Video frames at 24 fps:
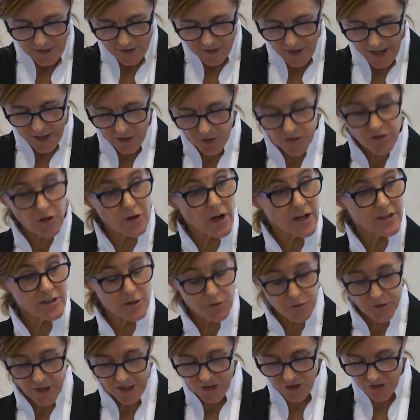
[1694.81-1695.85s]
Titles are
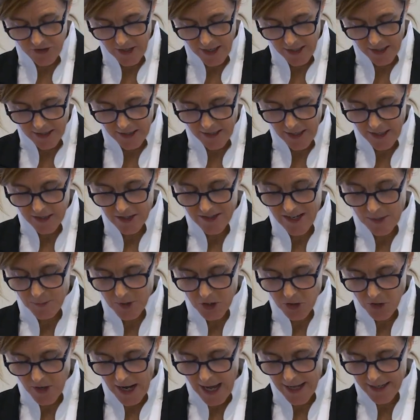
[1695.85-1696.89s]
undifferentiated and
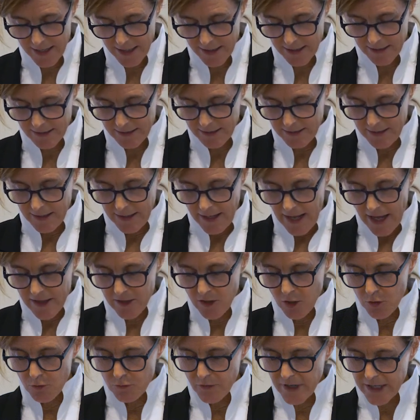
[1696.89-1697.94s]
democratic,
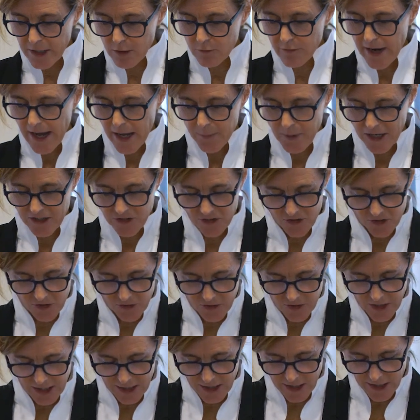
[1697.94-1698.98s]
and though real rabbis
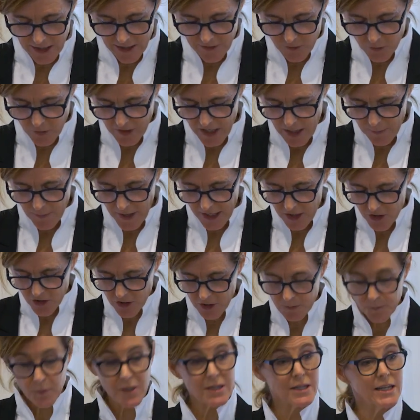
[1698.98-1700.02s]
certainly lived what I might
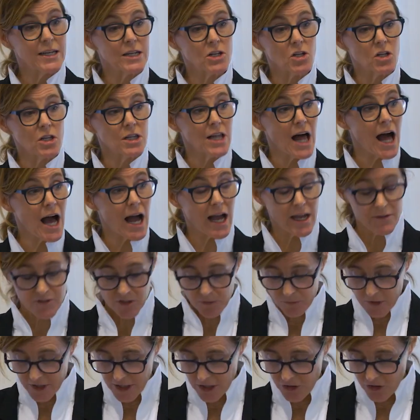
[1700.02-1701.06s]
term political
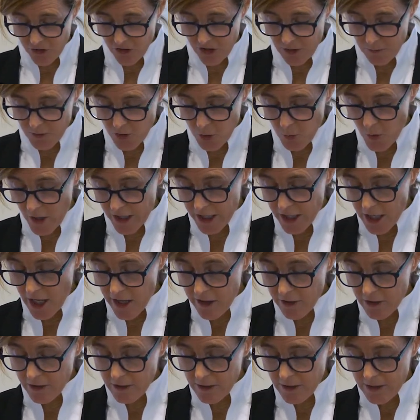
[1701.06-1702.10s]
lives in relationship to one
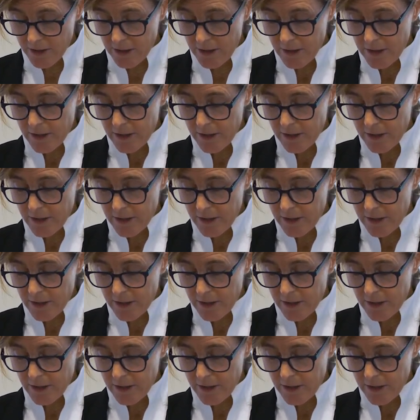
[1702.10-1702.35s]
another,